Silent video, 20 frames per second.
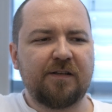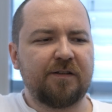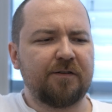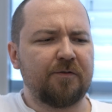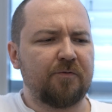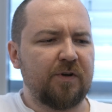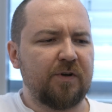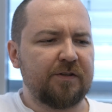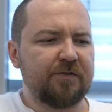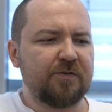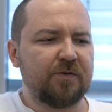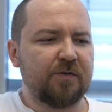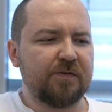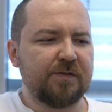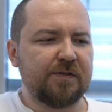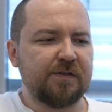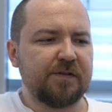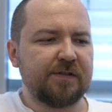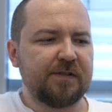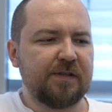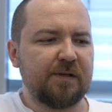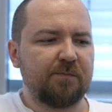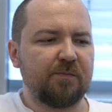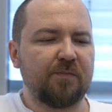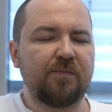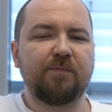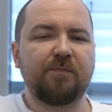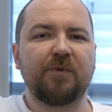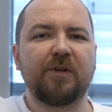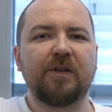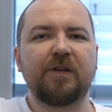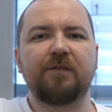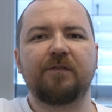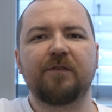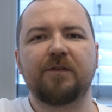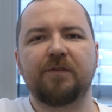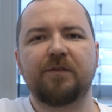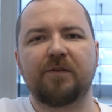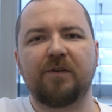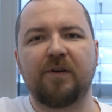in a retro system, believe
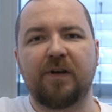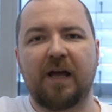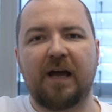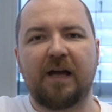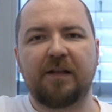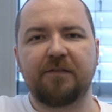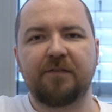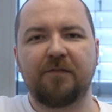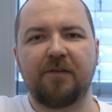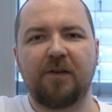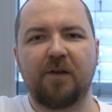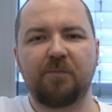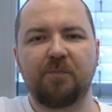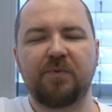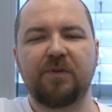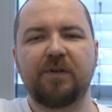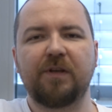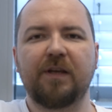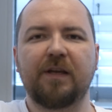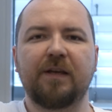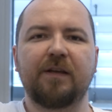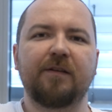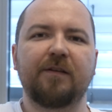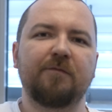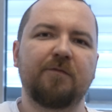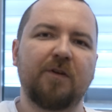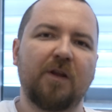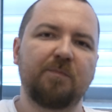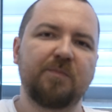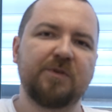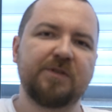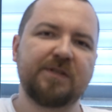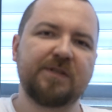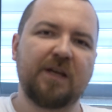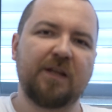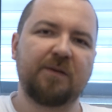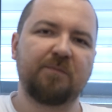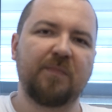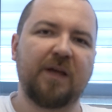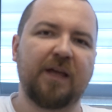it or not, floppies
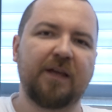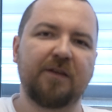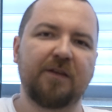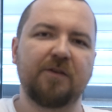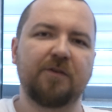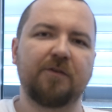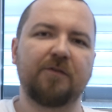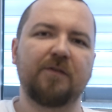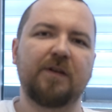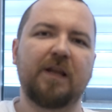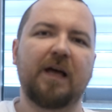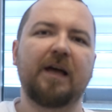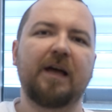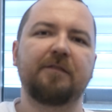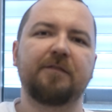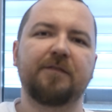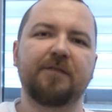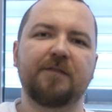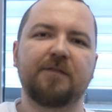can make your life